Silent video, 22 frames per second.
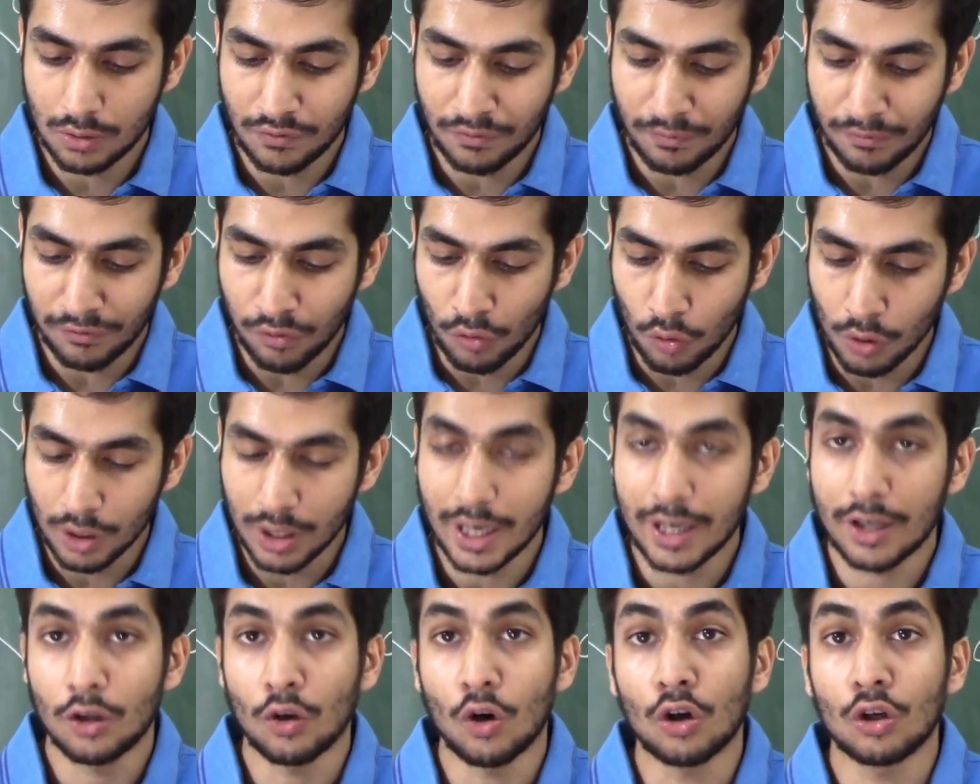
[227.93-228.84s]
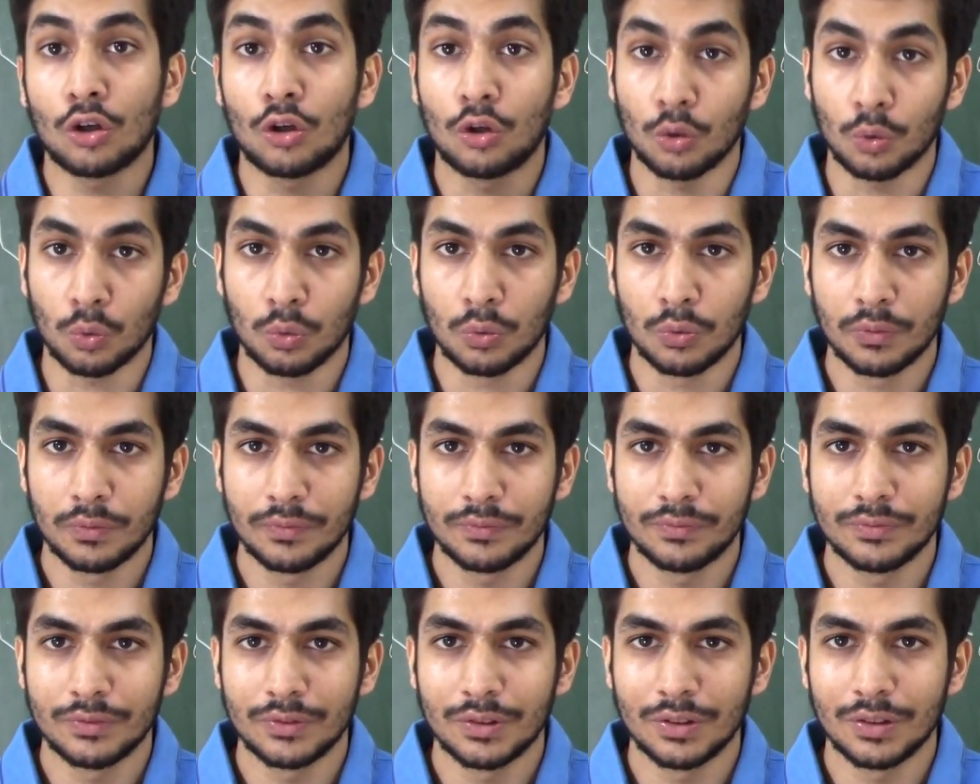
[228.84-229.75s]
4 and not 2?
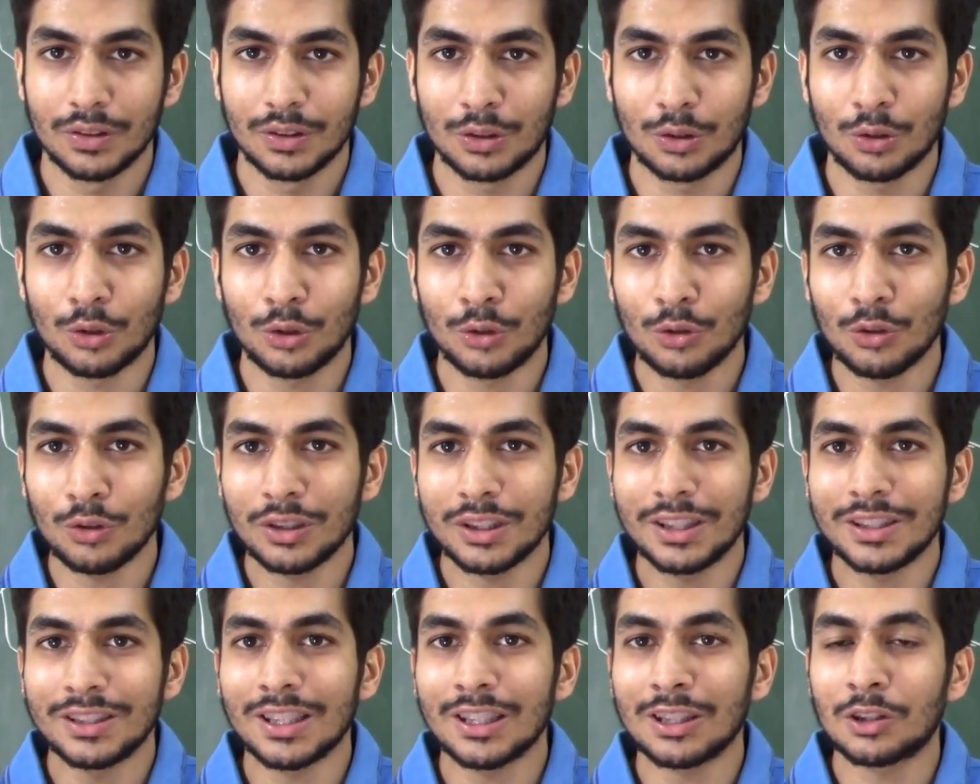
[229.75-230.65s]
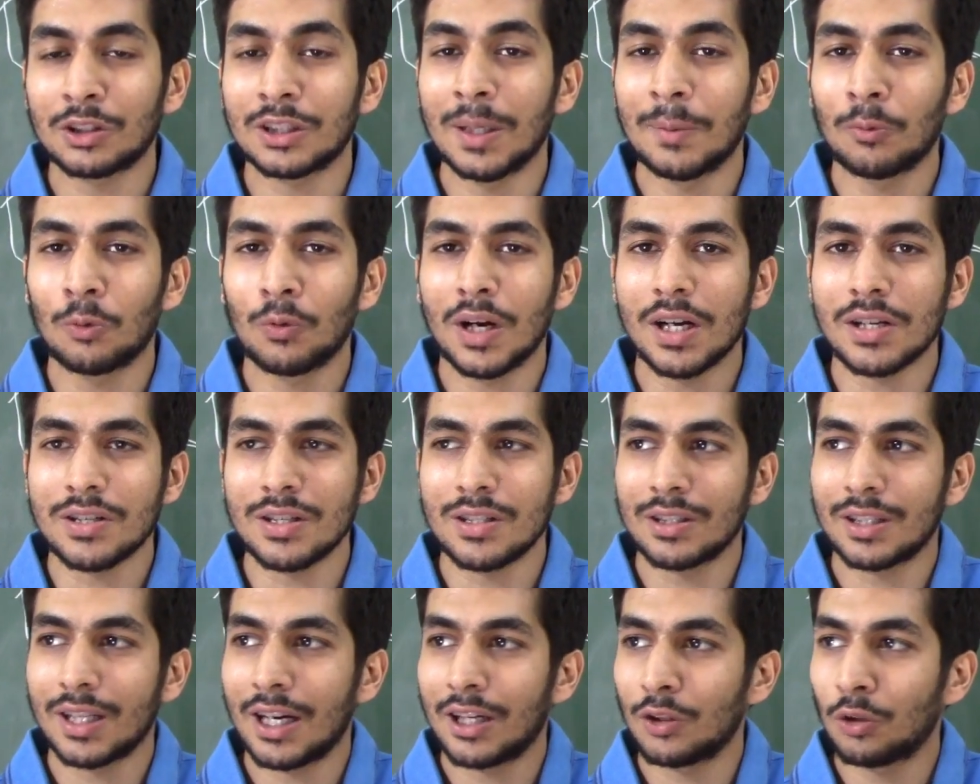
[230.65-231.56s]
So, you know, these are some
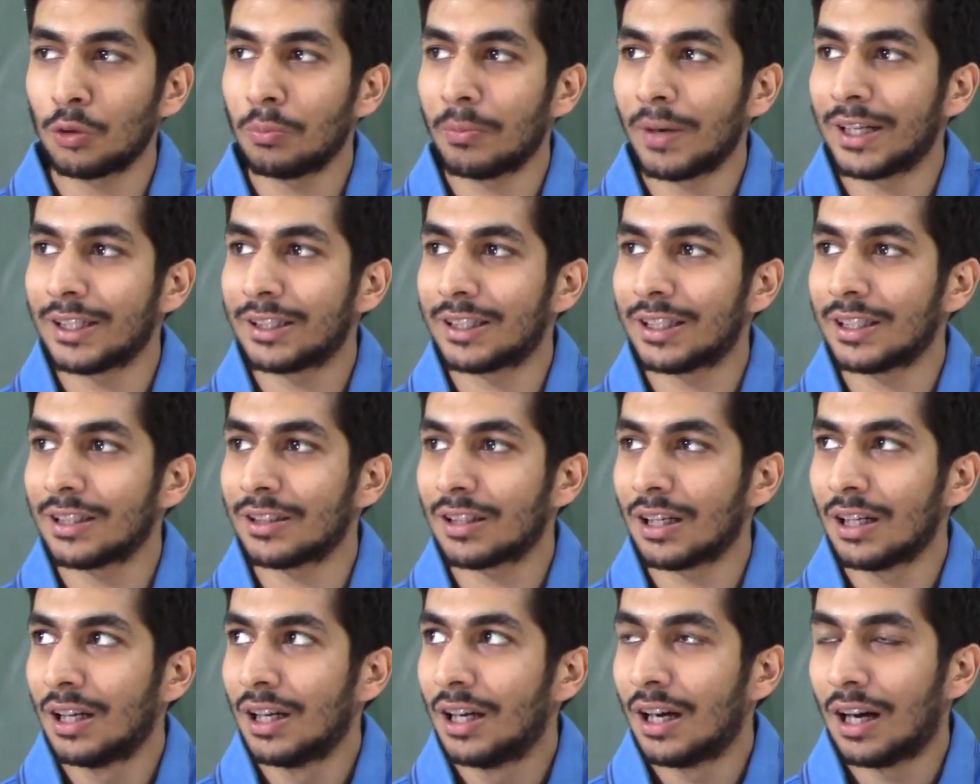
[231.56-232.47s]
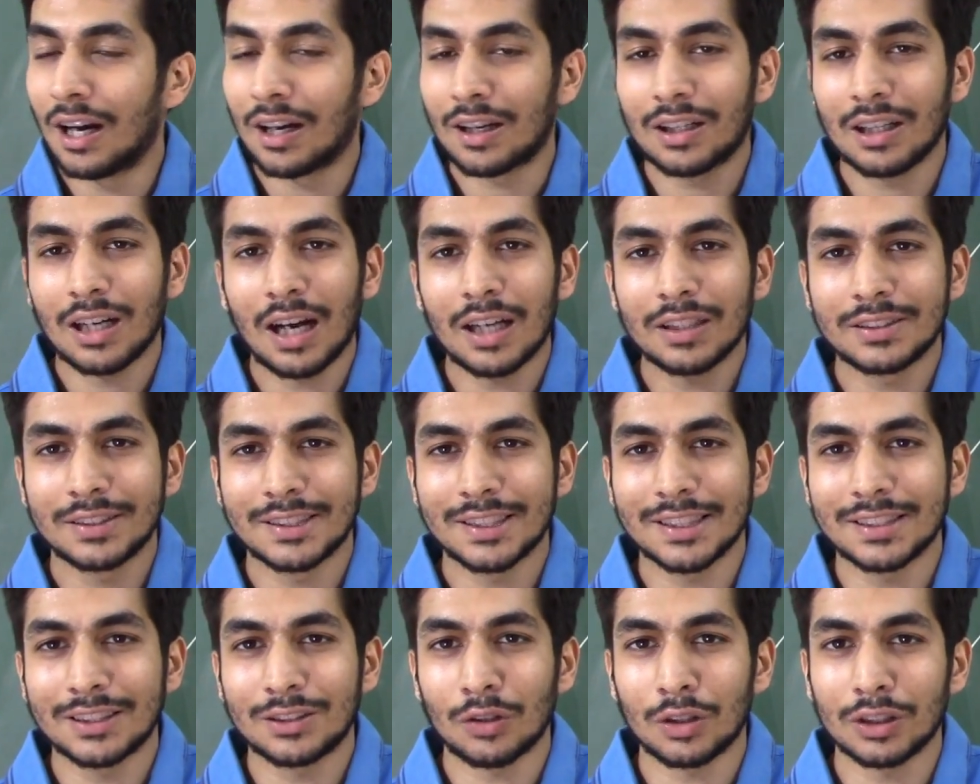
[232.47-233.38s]
questions that you might think a
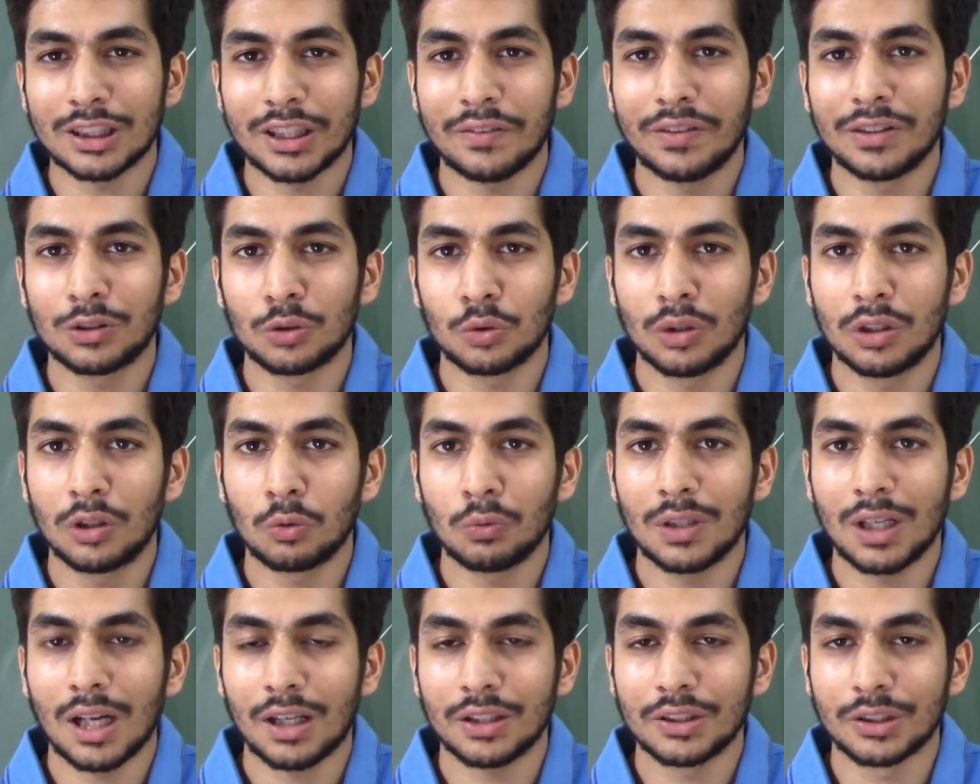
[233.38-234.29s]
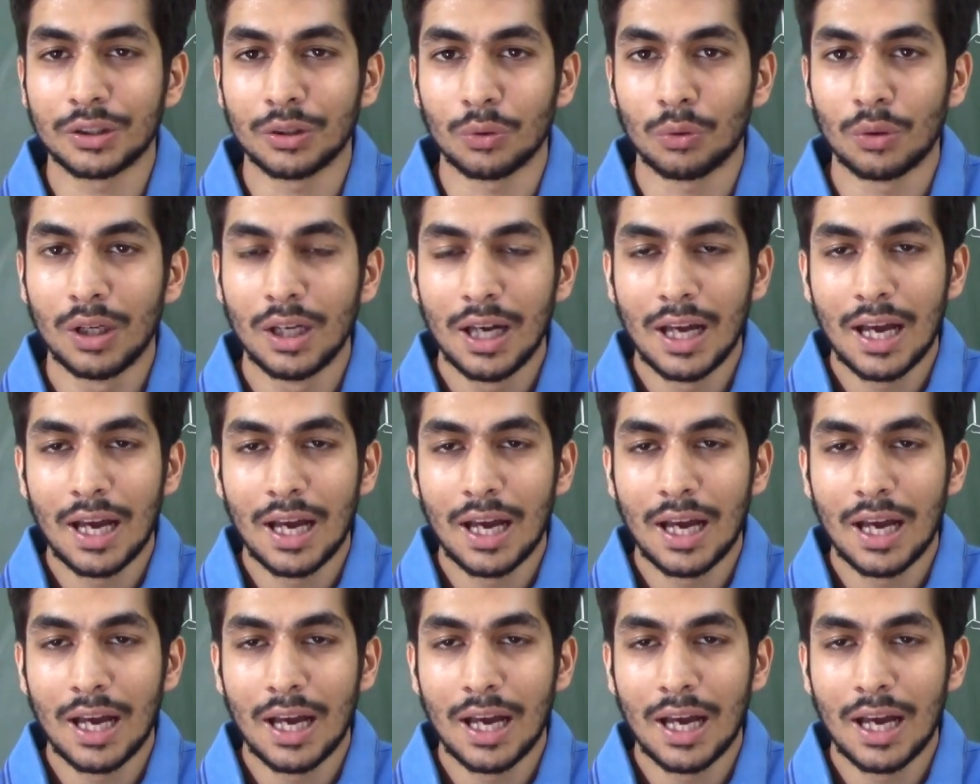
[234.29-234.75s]
class 6th or 7th student will ask you.